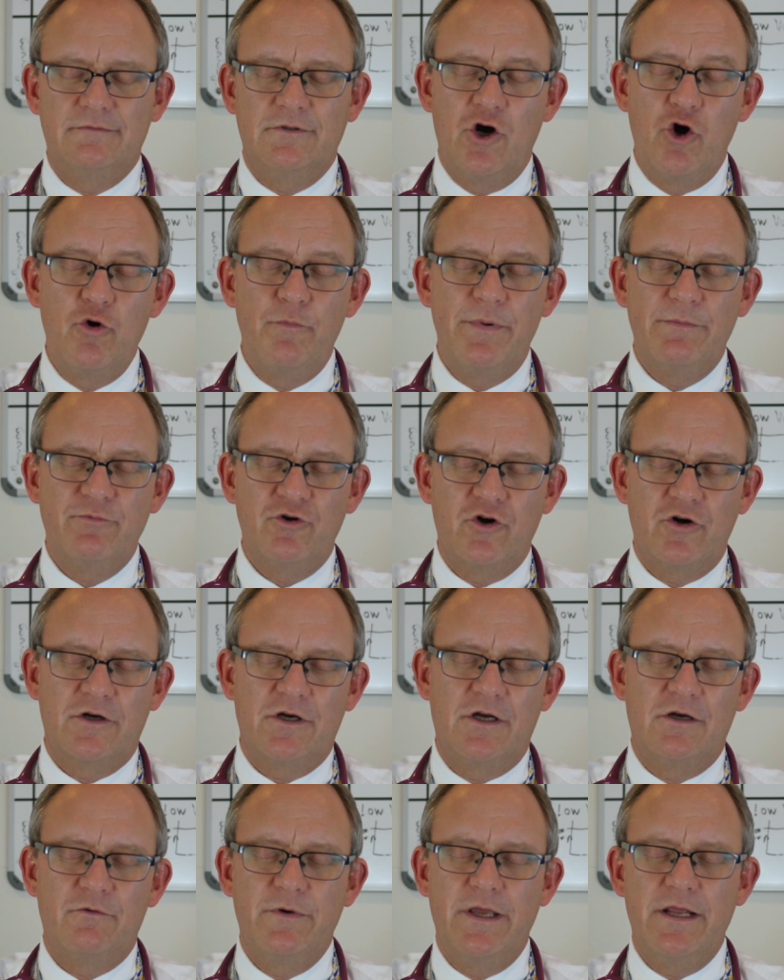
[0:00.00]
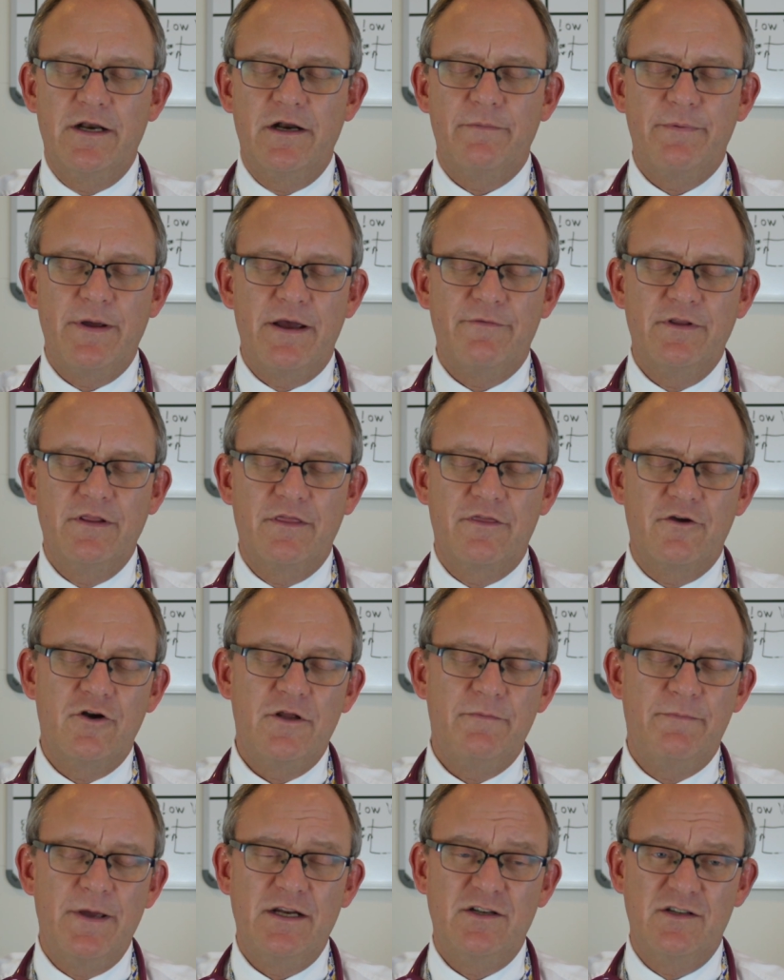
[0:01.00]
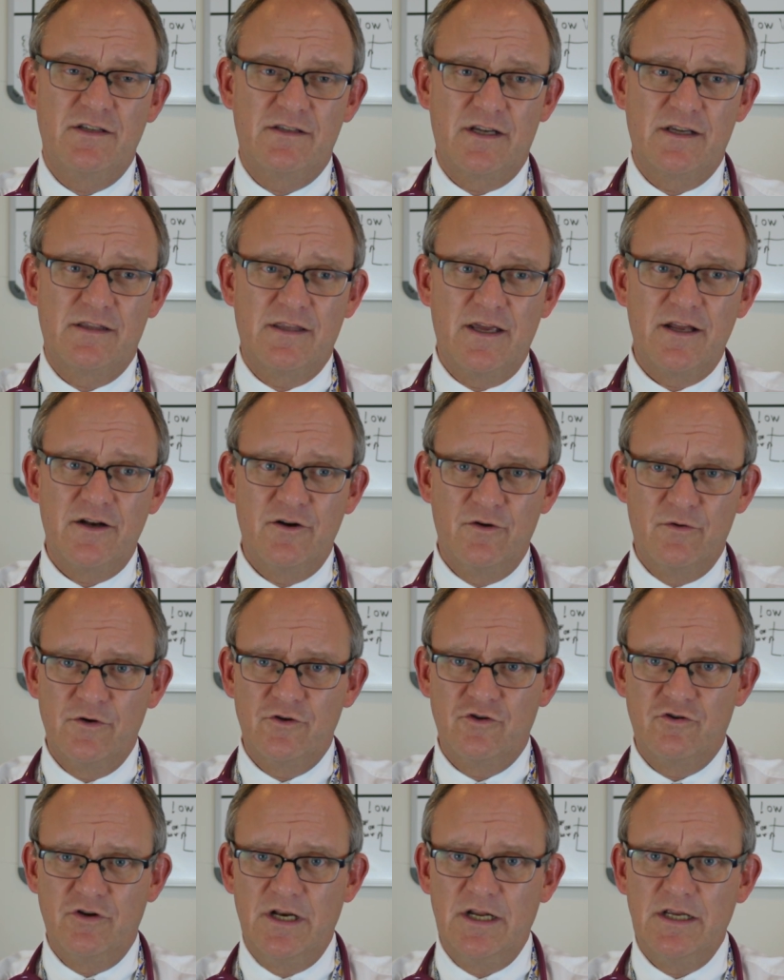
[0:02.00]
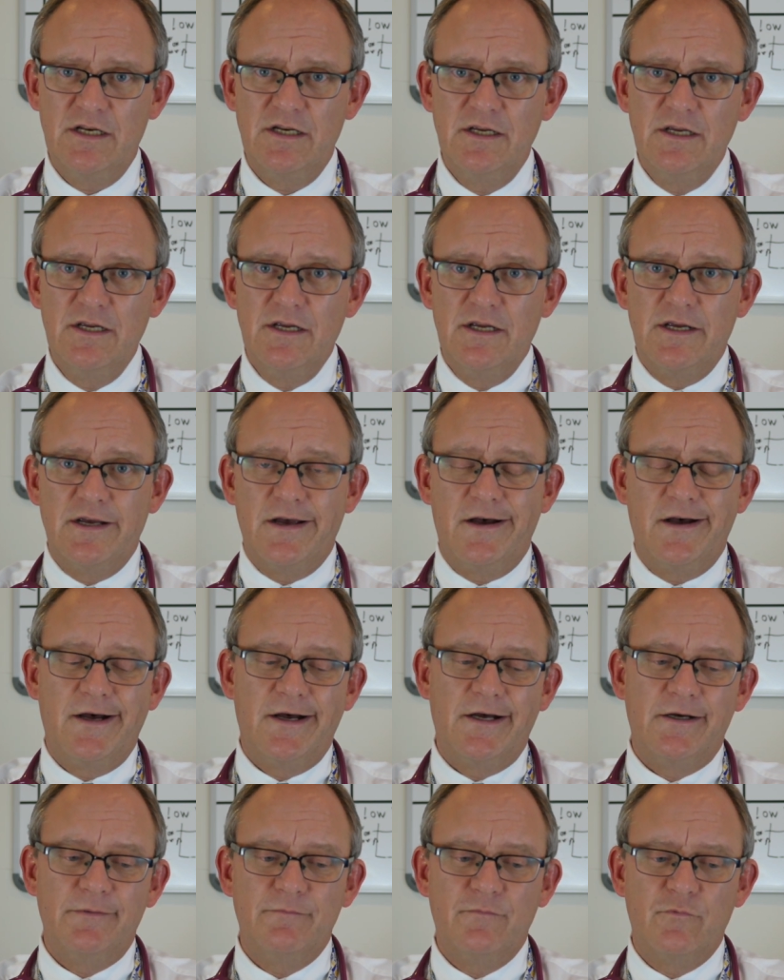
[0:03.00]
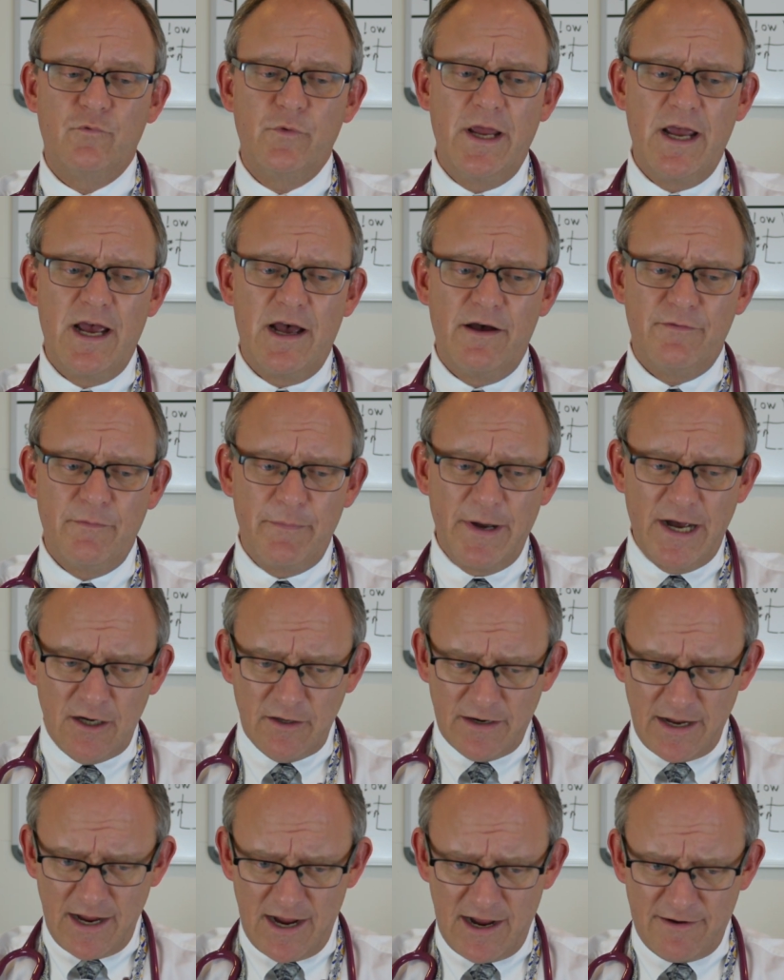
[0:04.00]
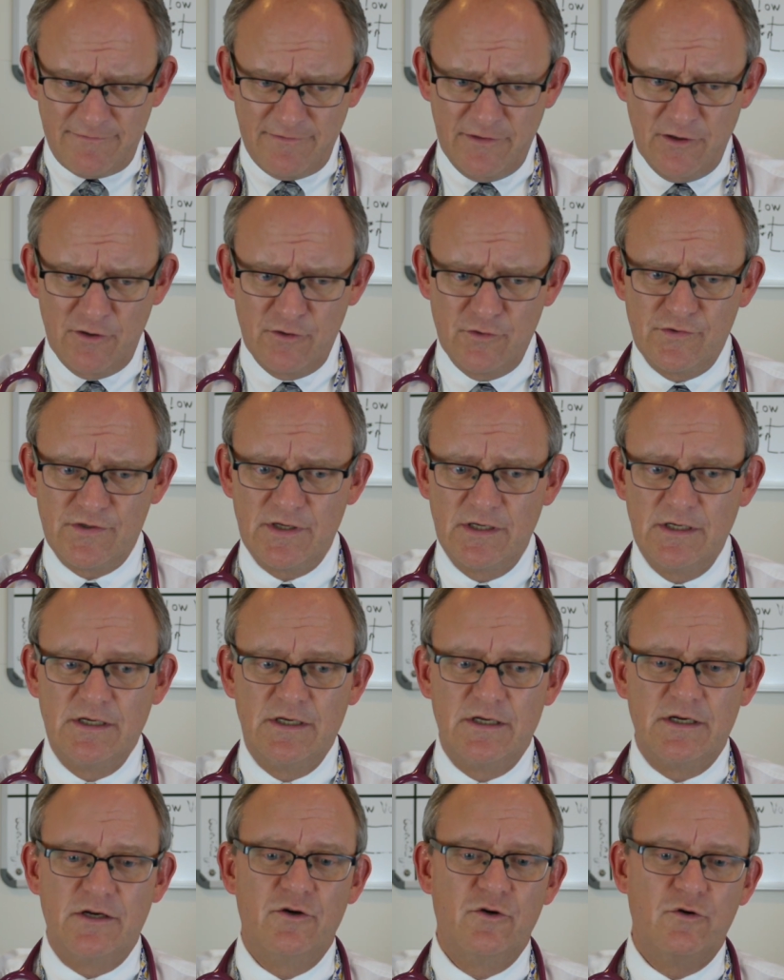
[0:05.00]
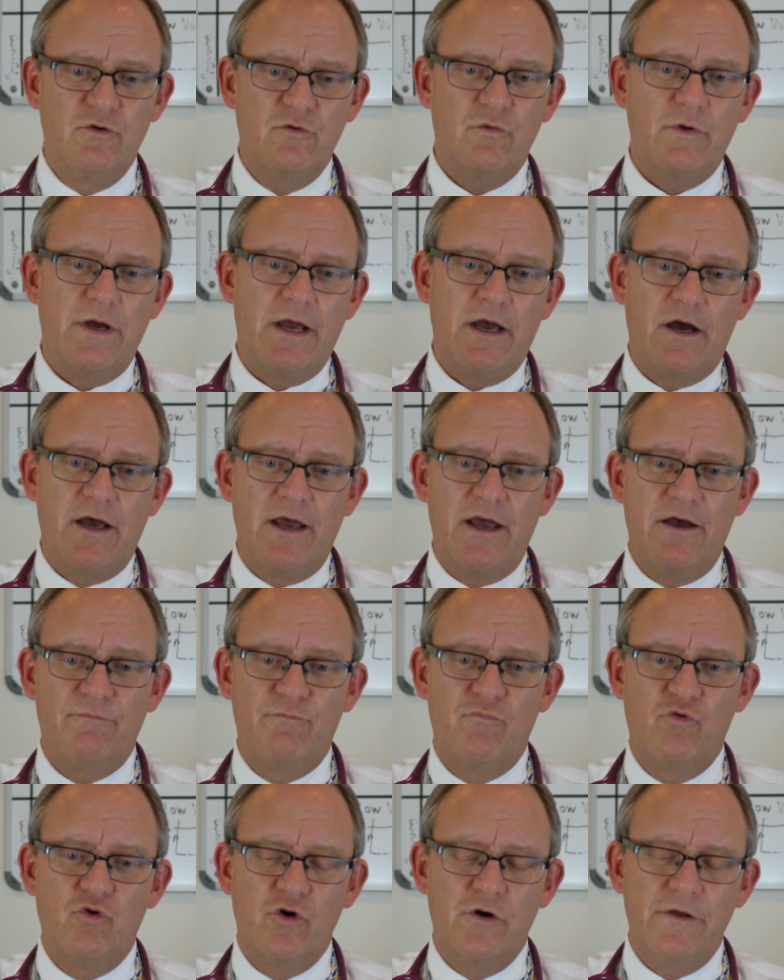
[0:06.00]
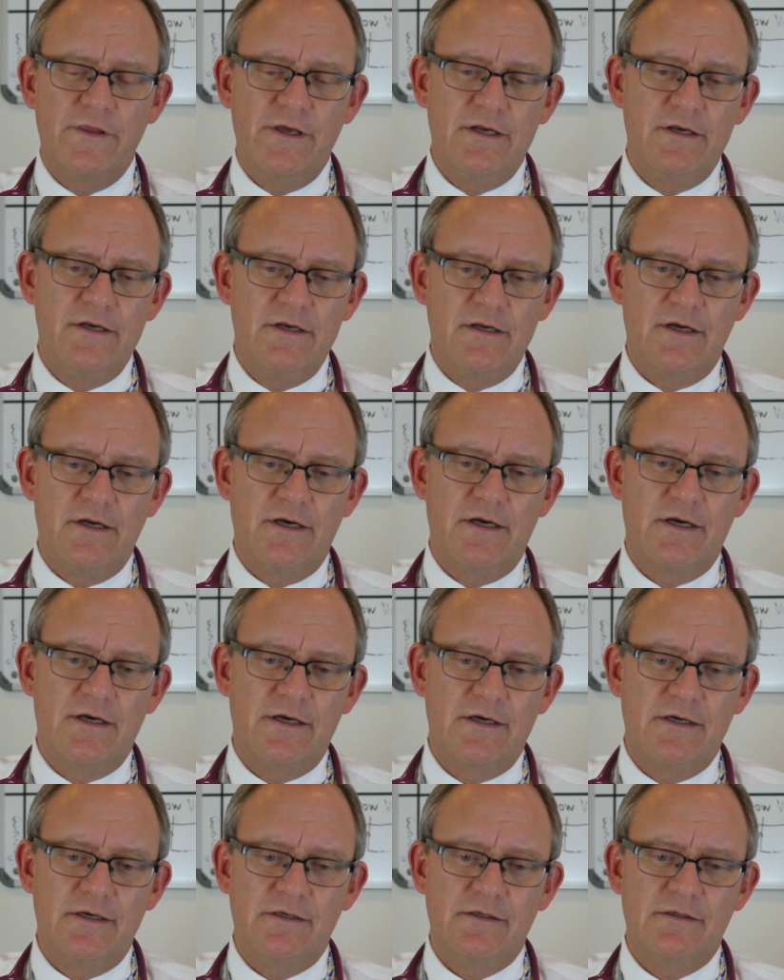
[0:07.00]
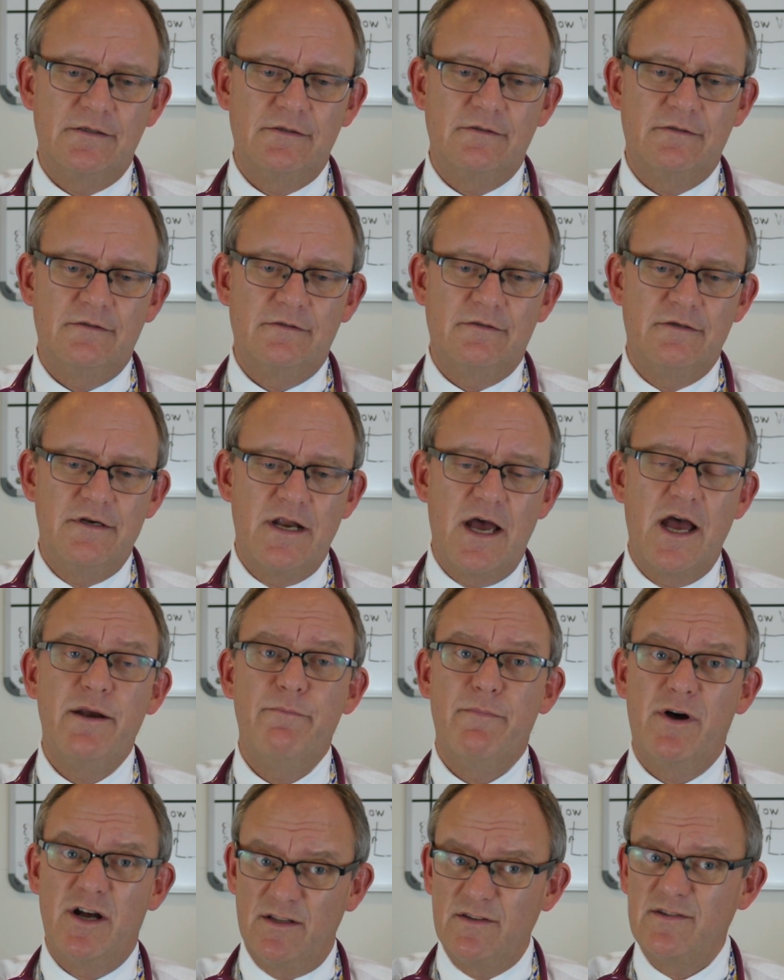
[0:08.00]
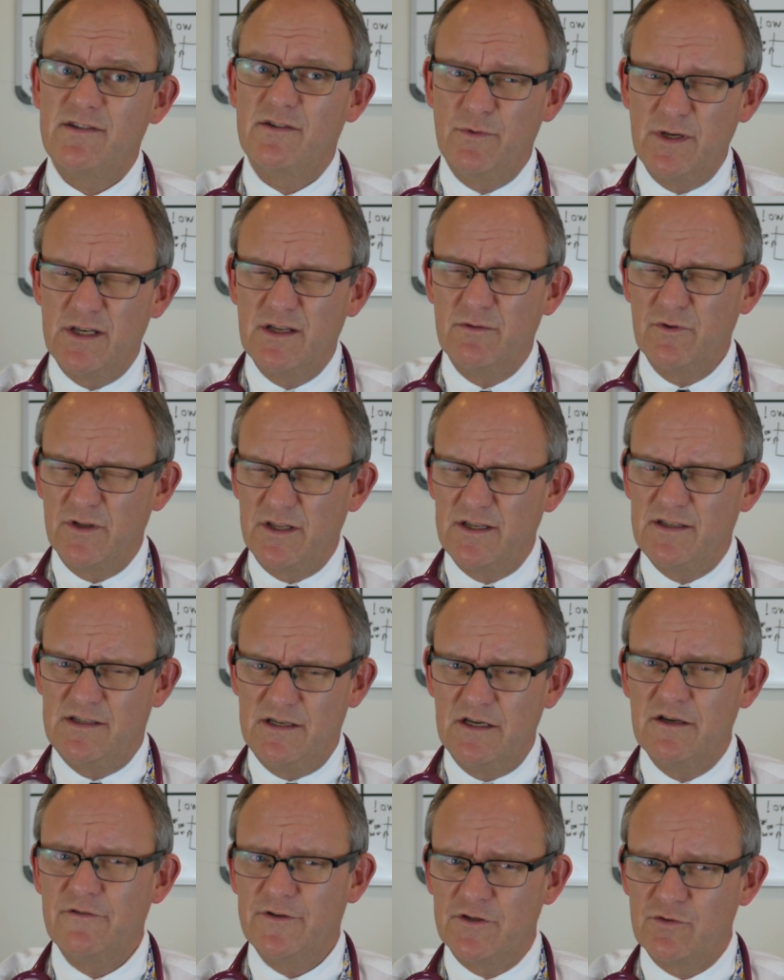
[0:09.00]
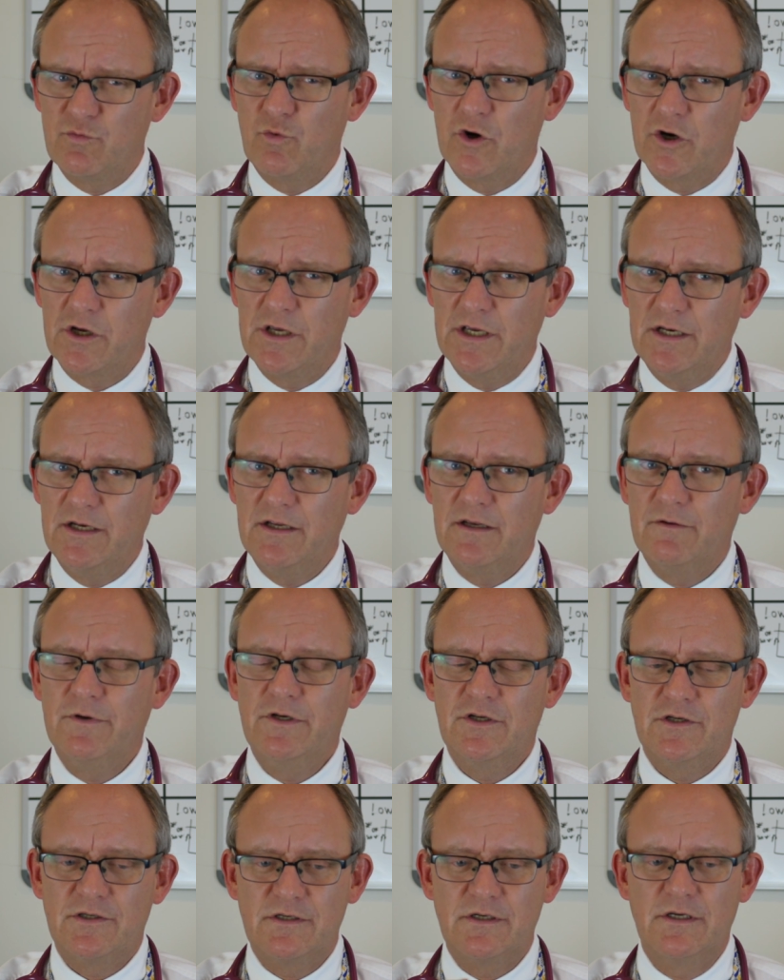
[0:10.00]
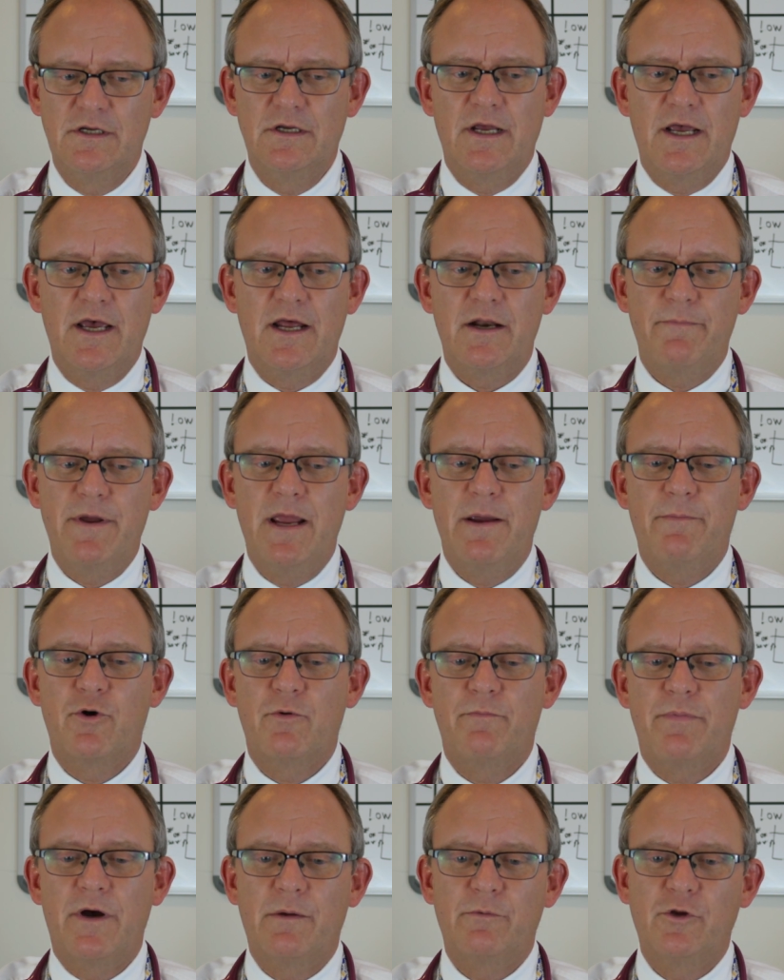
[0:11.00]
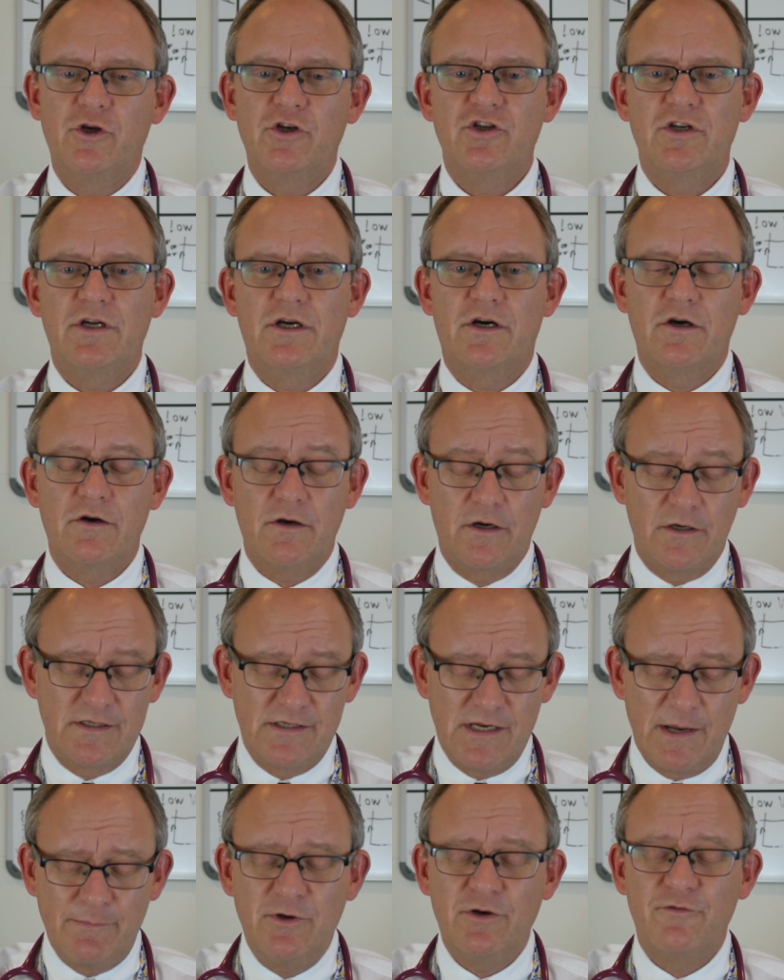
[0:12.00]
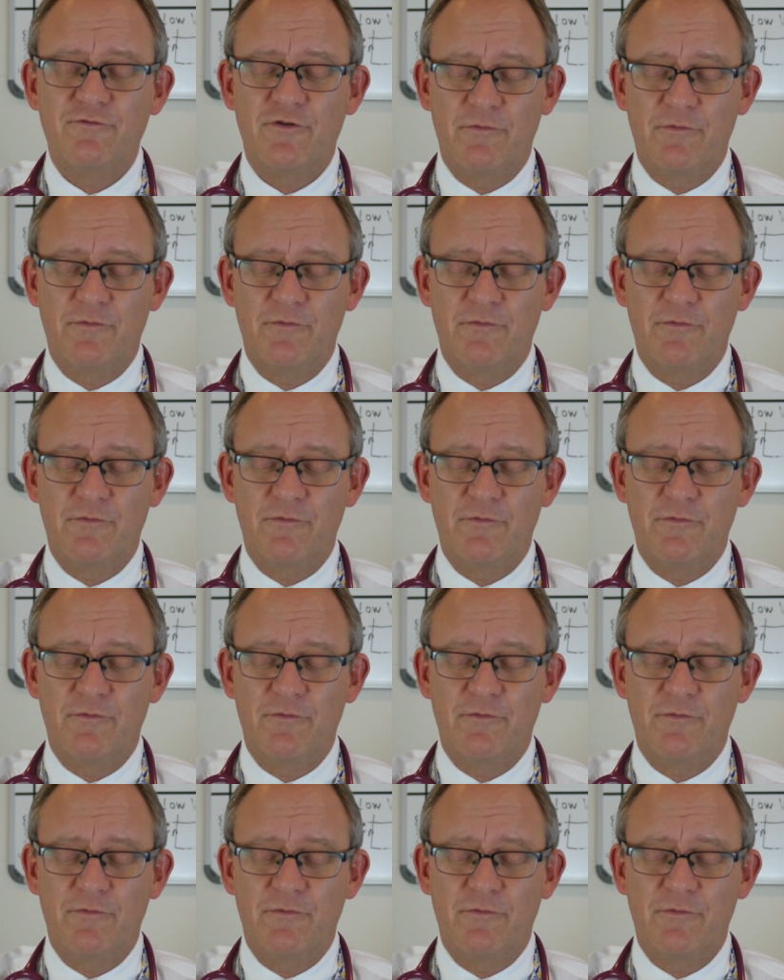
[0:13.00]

open protocol. We ended up having 30 patients like that who were treated. We have about half of those who have more than 9 months, so we can really see if it's working. And we just had a paper published or accepted for